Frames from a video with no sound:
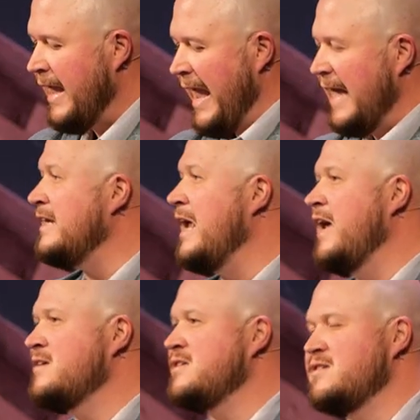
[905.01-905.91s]

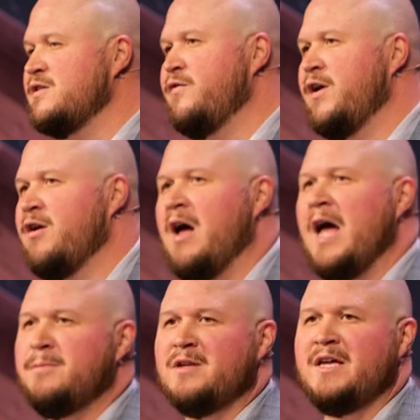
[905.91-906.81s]
Ananias and Sapphira,
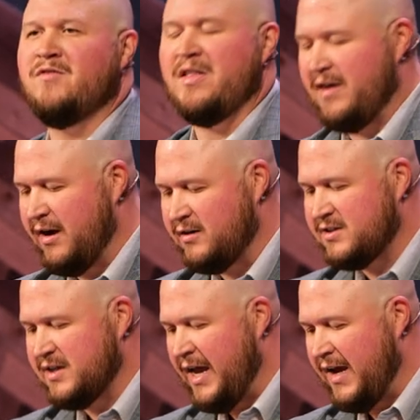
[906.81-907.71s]
I believe that they are
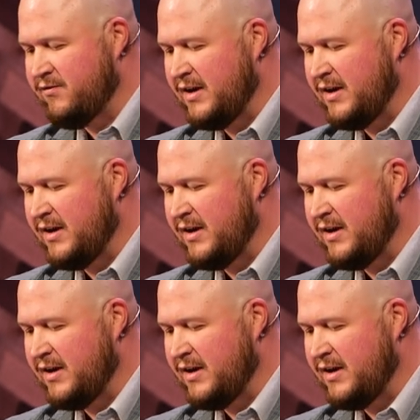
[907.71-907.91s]
saved,